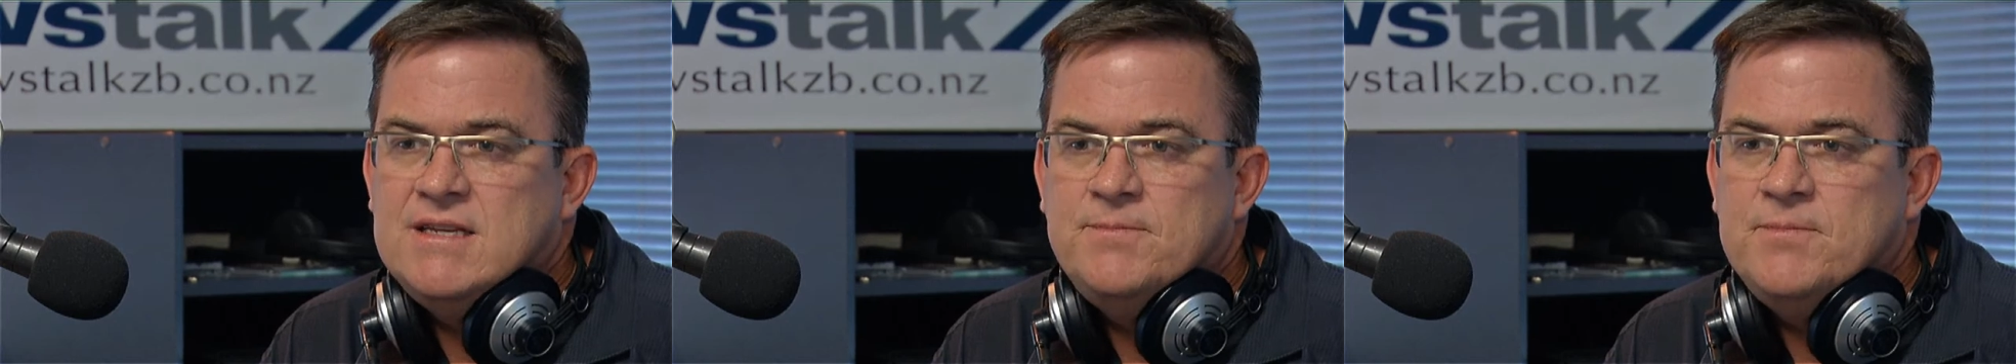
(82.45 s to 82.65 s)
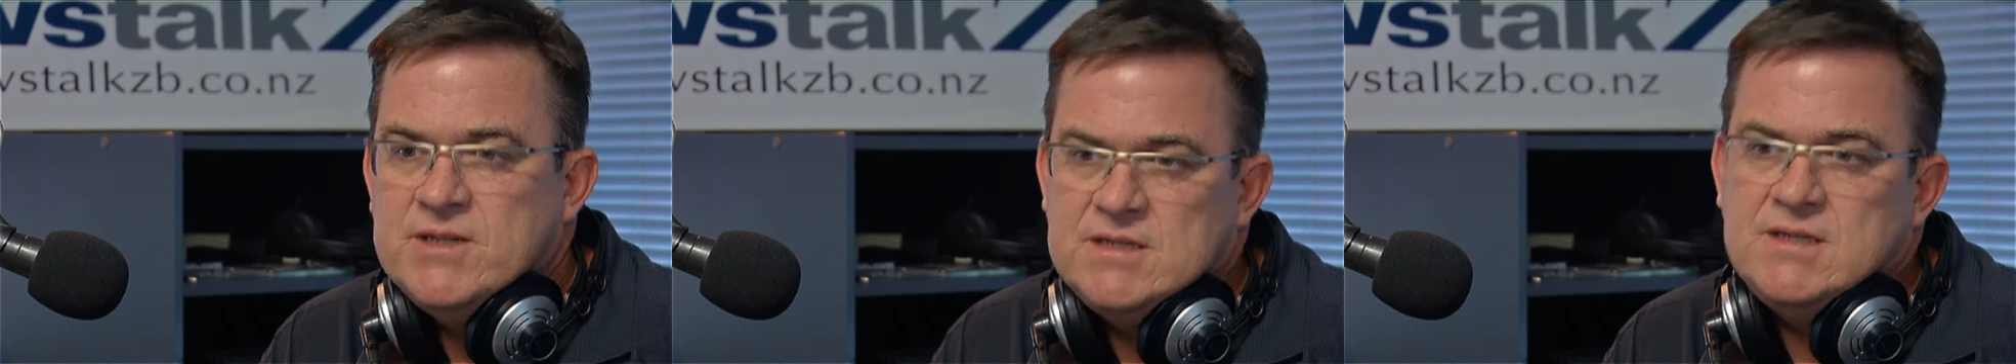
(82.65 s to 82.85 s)

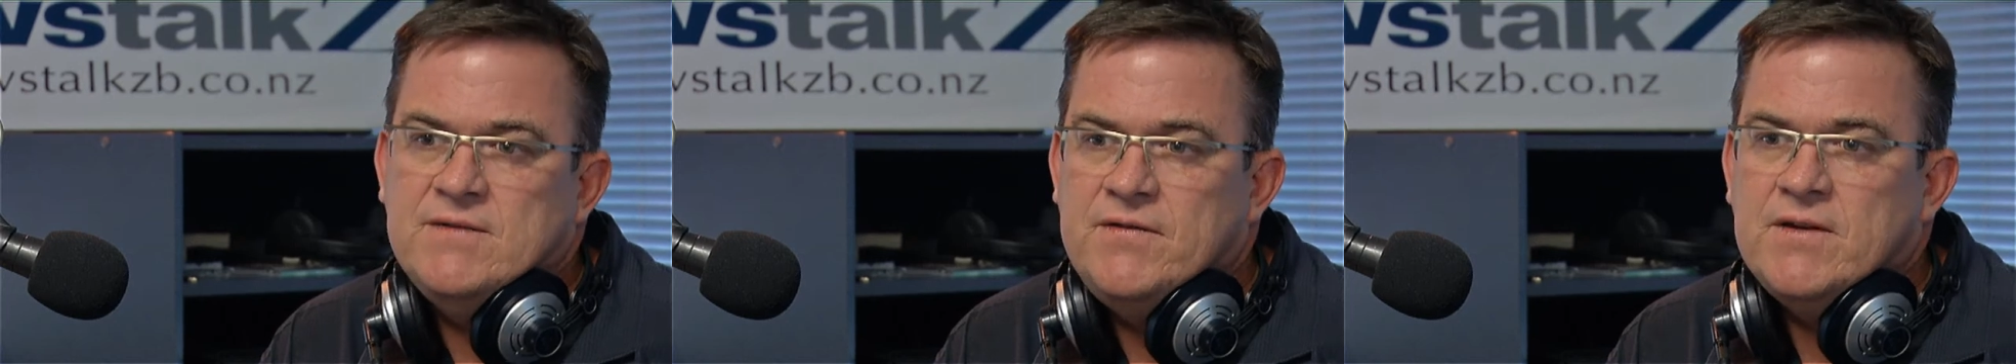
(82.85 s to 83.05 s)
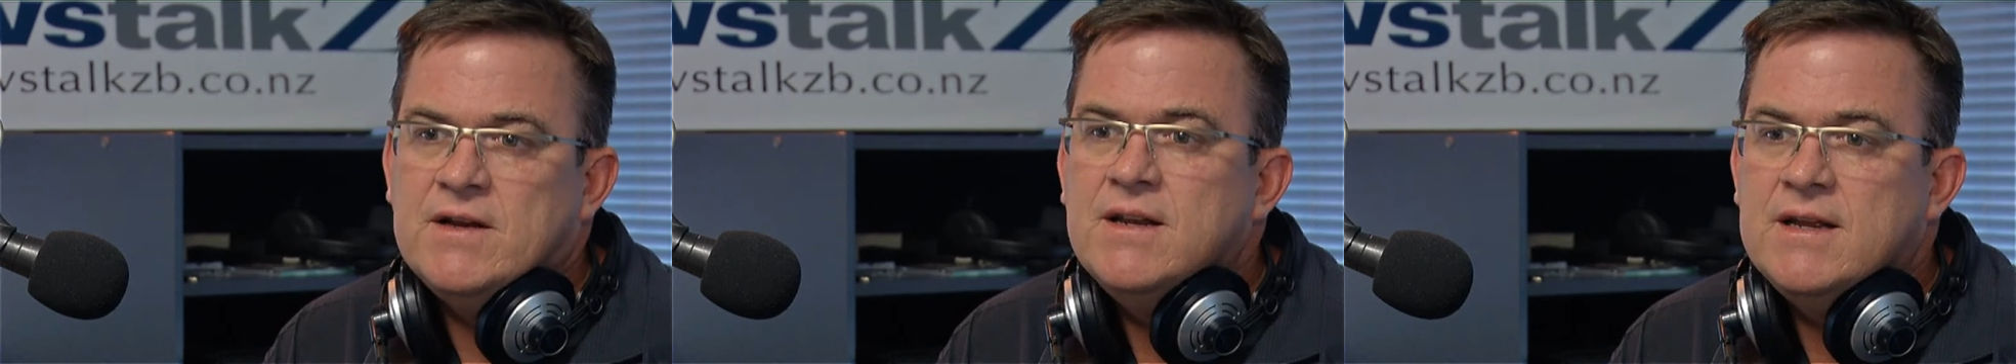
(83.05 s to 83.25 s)

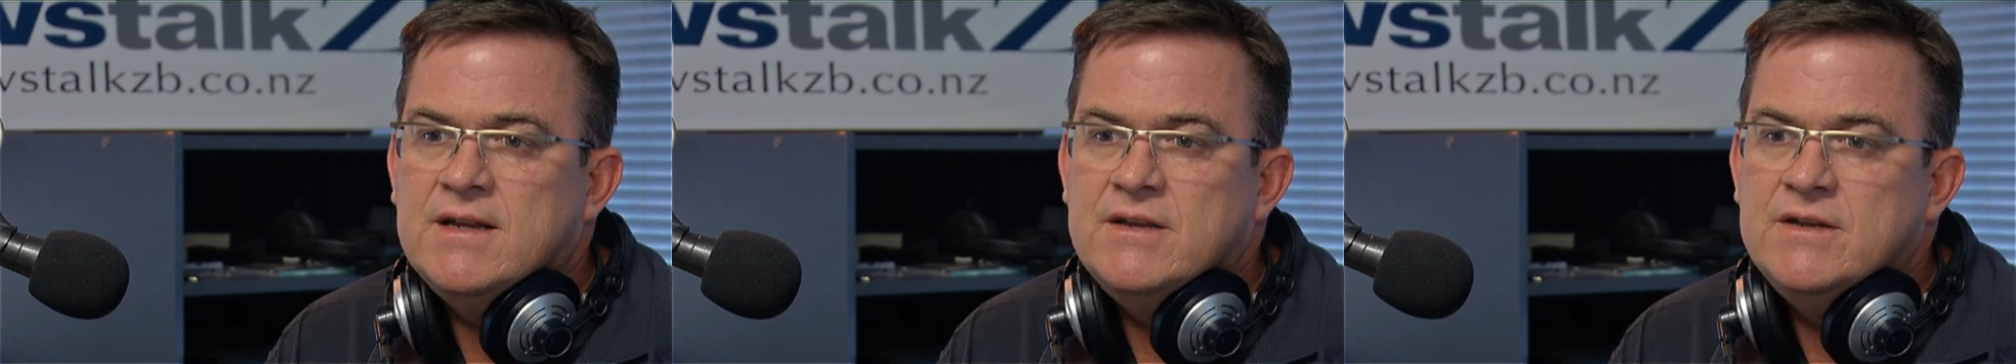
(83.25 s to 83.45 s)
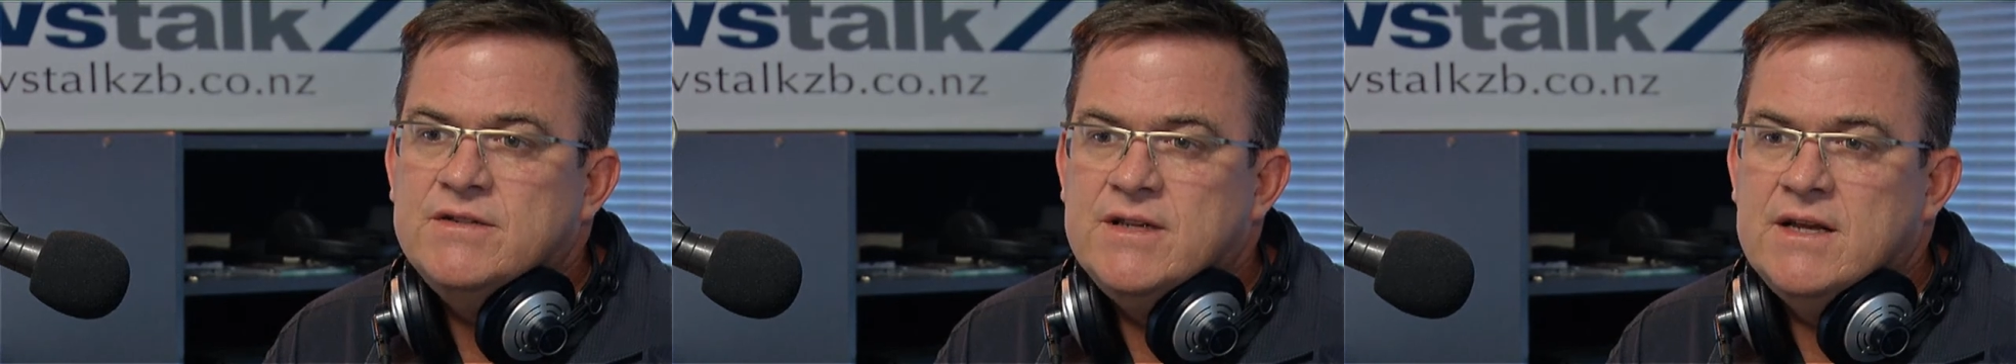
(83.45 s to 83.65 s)
specifically
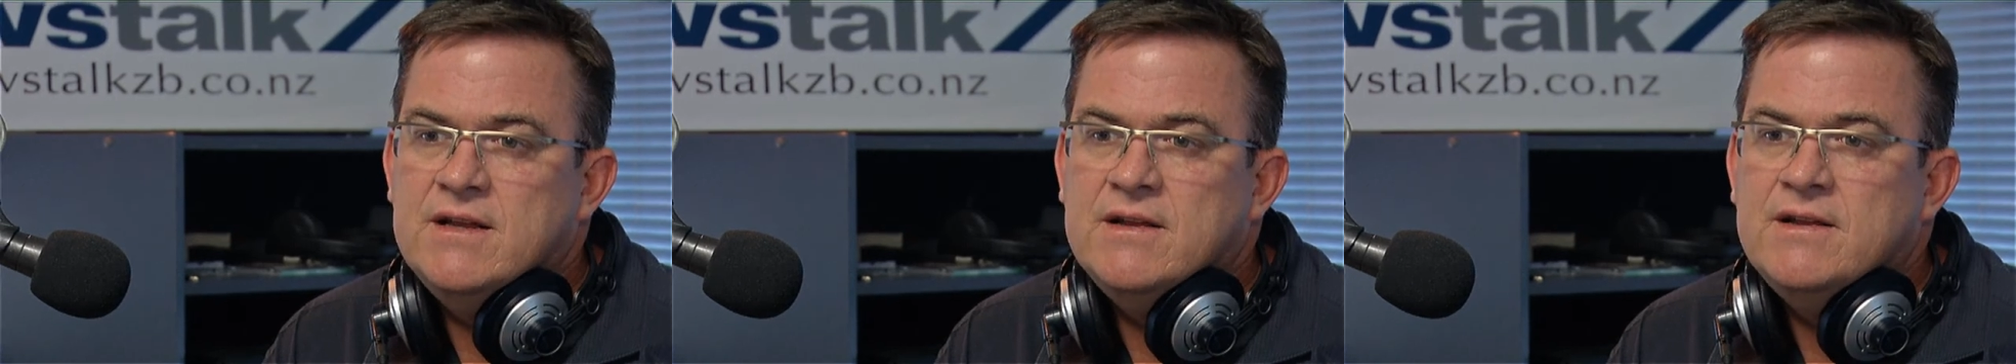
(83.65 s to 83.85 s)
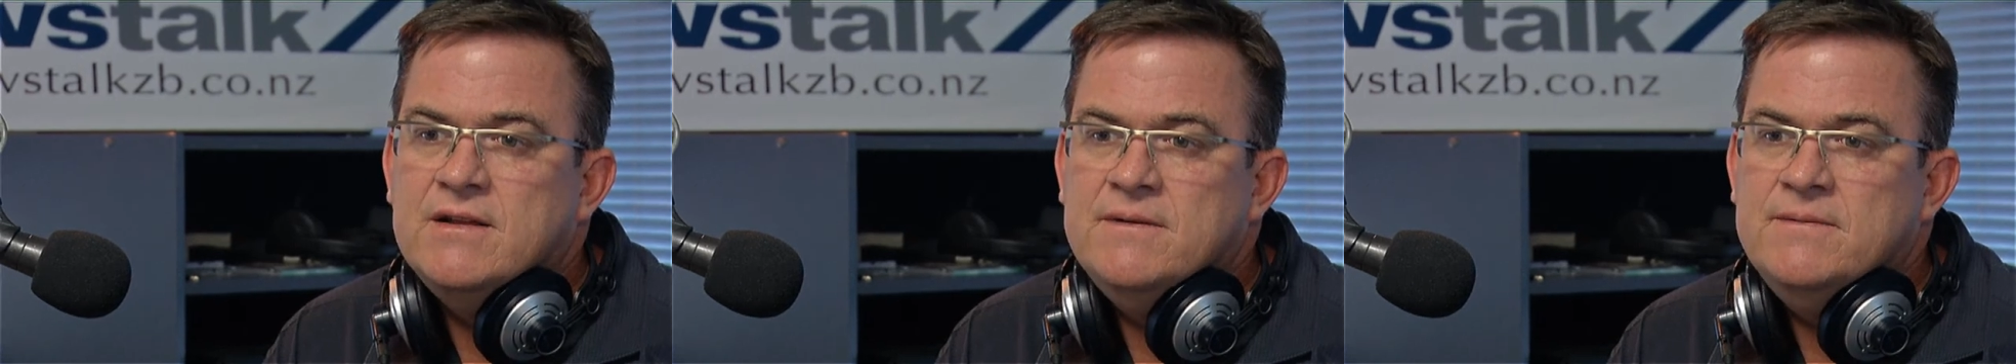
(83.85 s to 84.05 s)
New
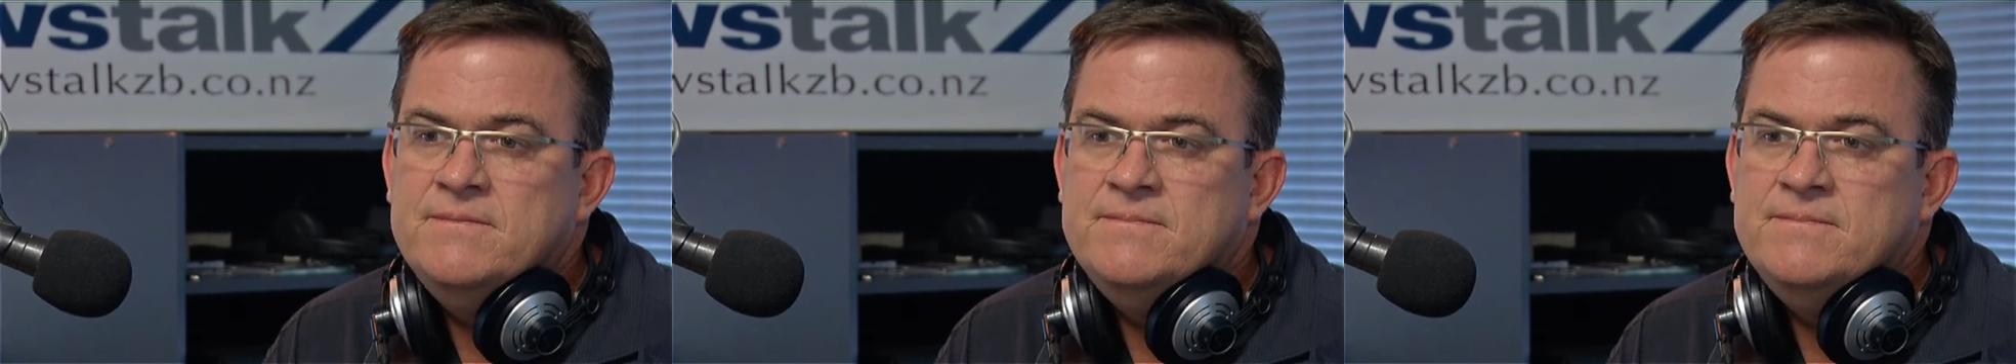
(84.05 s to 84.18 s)
Zealand.